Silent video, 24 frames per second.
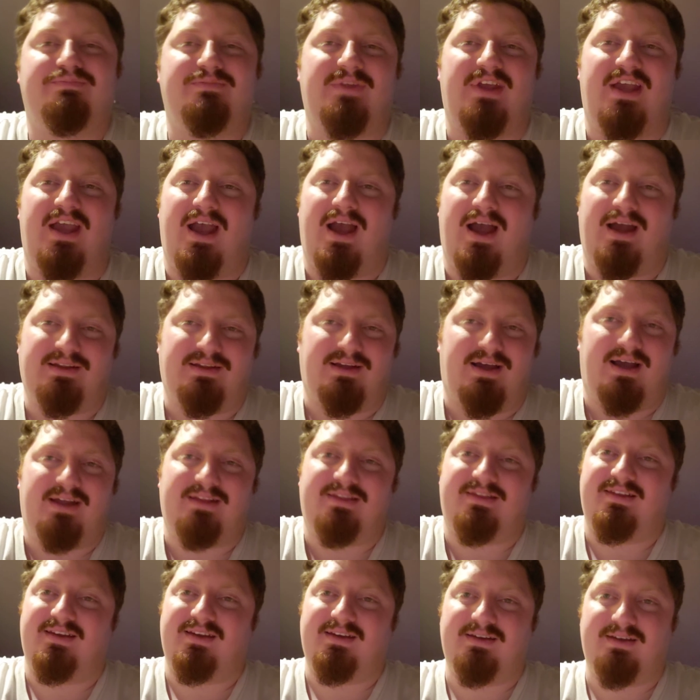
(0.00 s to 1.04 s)
Yeah, I
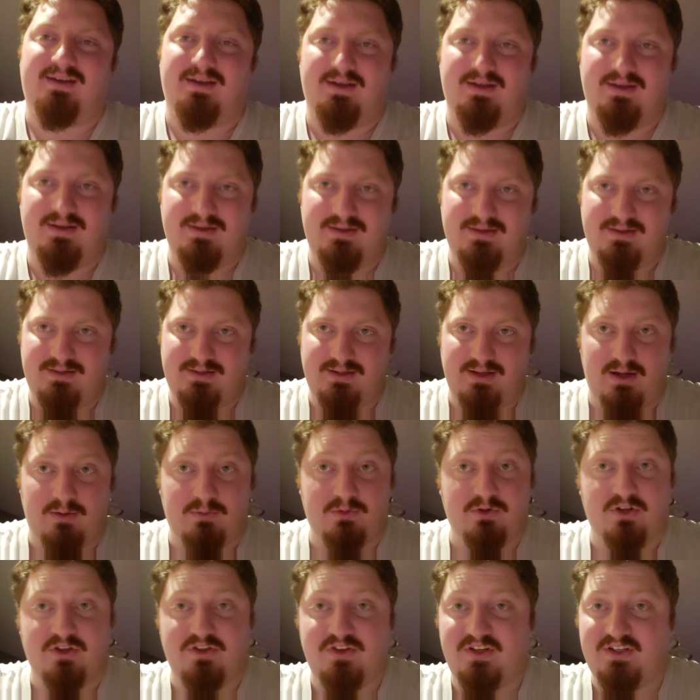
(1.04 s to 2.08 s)

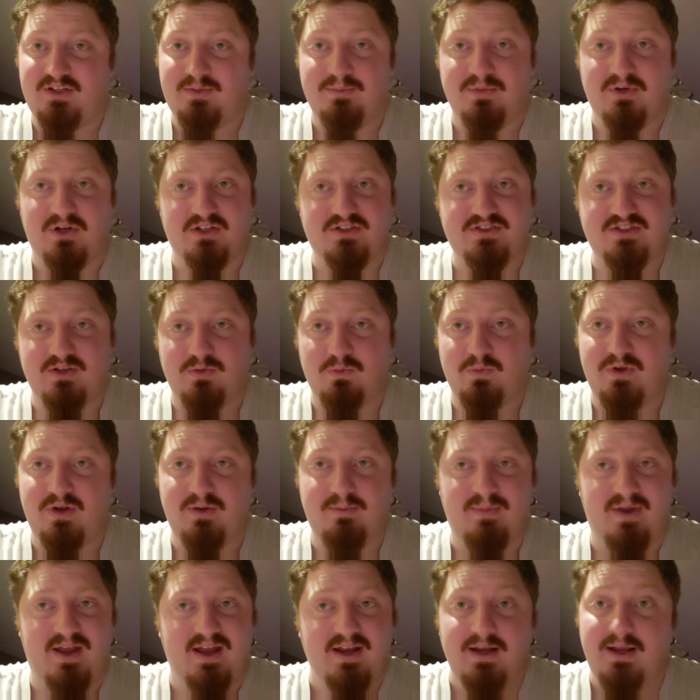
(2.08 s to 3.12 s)
really think the Bucs can
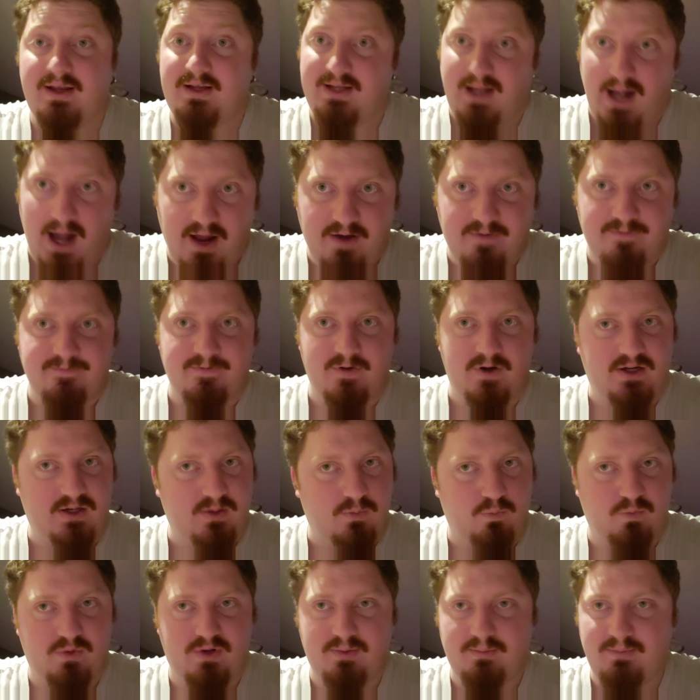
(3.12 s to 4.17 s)
win, man. They gotta
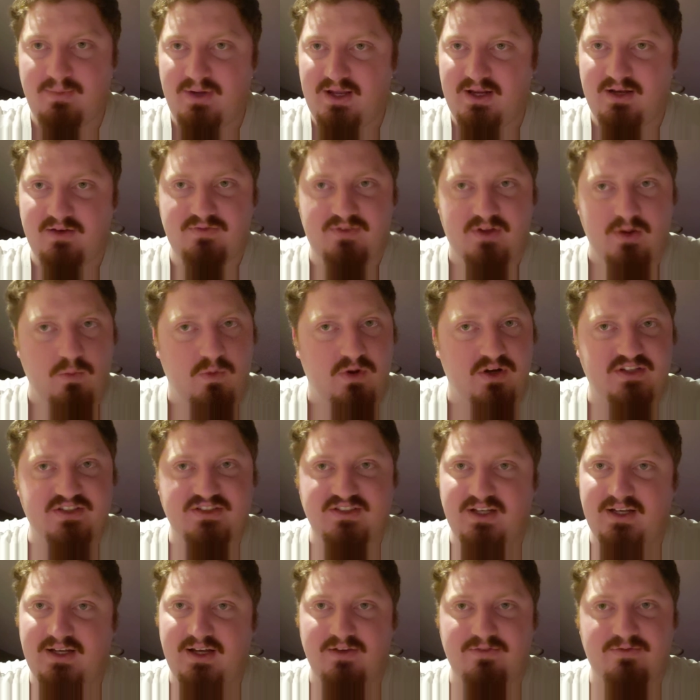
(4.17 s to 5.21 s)
fucking win, man, if they want to
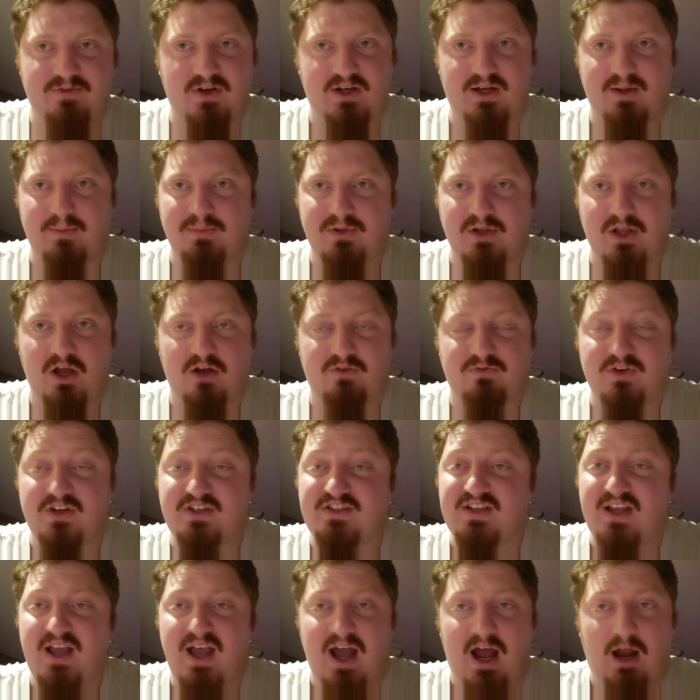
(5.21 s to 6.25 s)
stay in that fucking playoff
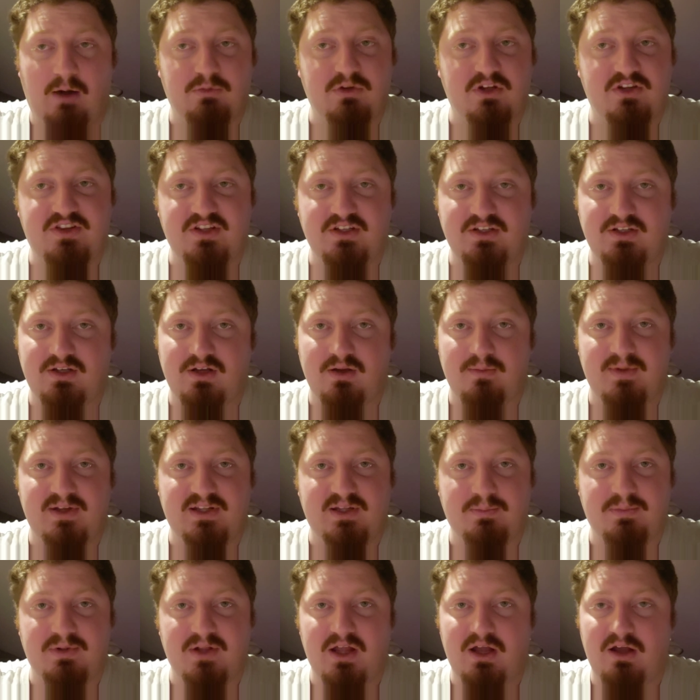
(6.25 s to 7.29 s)
race. I really think they're gonna make
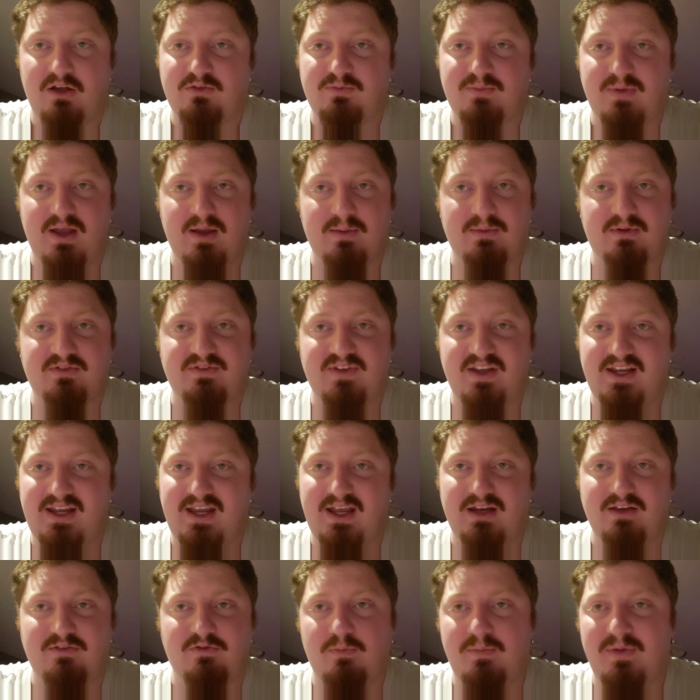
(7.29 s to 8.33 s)
the playoffs, man. But if they
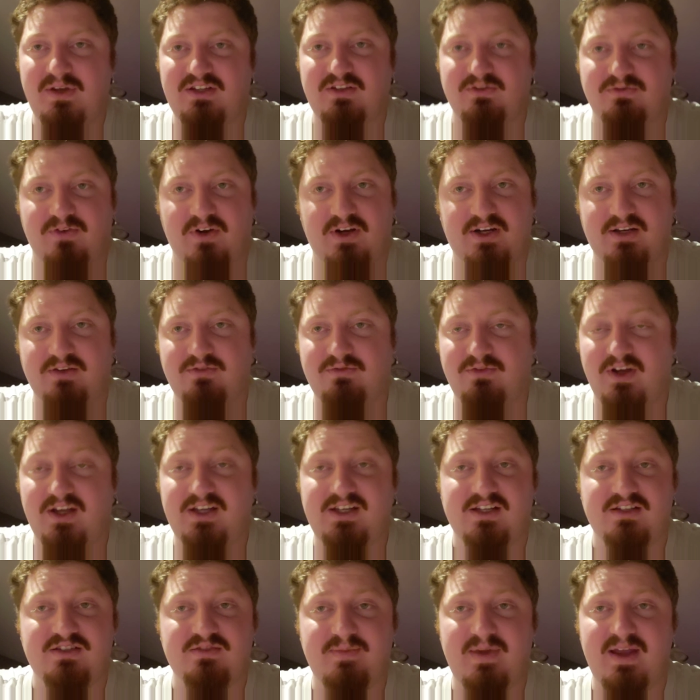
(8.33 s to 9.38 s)
can't even beat the fucking
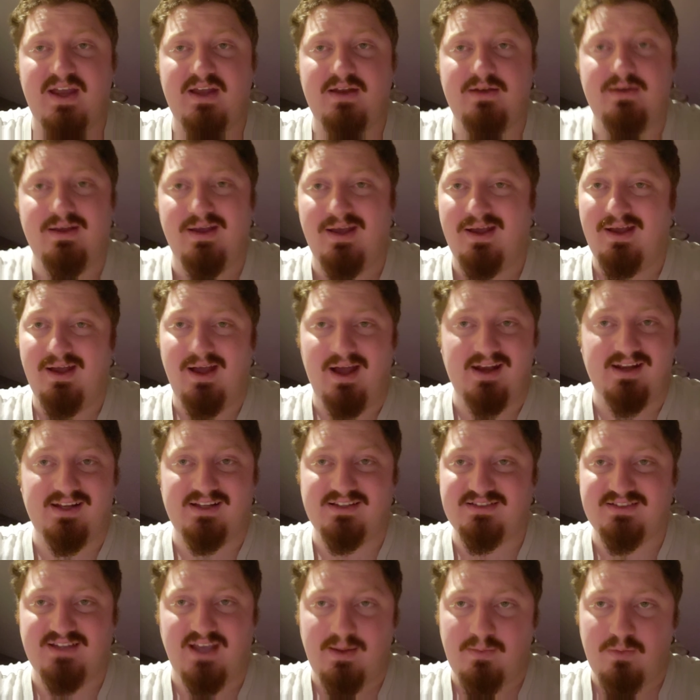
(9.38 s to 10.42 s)
Vikings, man, I think
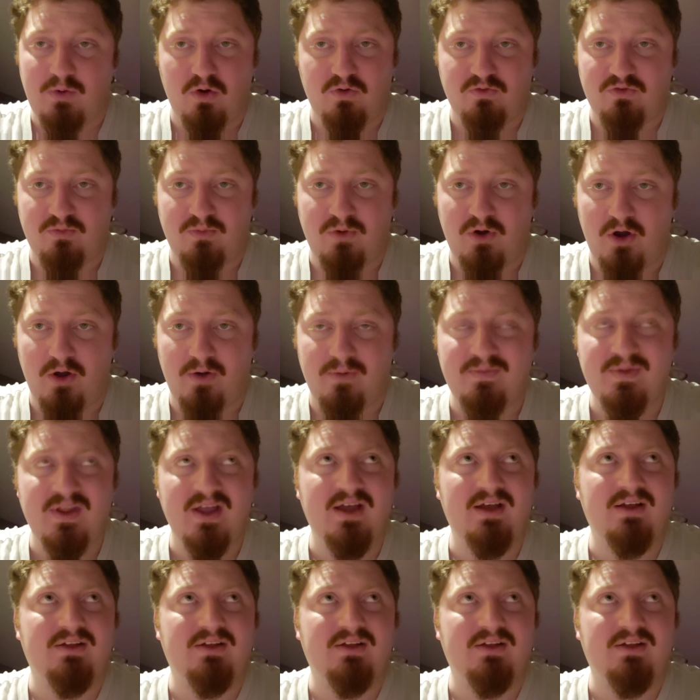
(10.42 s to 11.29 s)
it's game over, bro.